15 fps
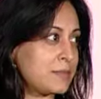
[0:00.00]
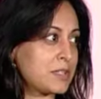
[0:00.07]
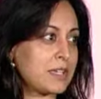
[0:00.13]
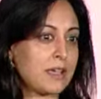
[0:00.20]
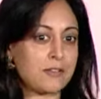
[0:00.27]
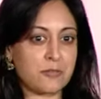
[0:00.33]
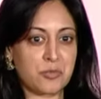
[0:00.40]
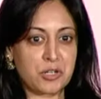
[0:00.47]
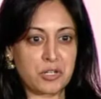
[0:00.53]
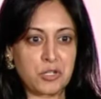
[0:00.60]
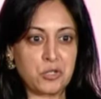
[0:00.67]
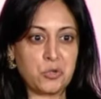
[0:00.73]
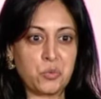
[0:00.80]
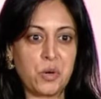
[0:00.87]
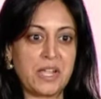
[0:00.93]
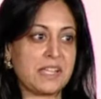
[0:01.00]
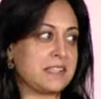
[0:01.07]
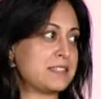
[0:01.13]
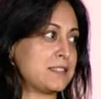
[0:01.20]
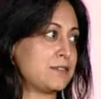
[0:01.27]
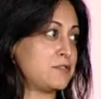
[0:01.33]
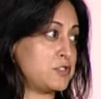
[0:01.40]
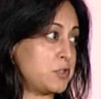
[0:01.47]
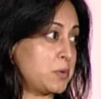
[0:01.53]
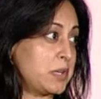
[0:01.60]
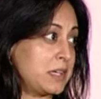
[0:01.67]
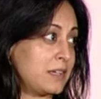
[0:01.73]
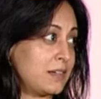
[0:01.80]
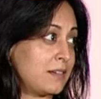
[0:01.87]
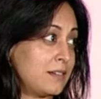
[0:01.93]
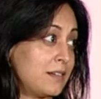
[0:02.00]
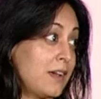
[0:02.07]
to kind of bring new ways of doing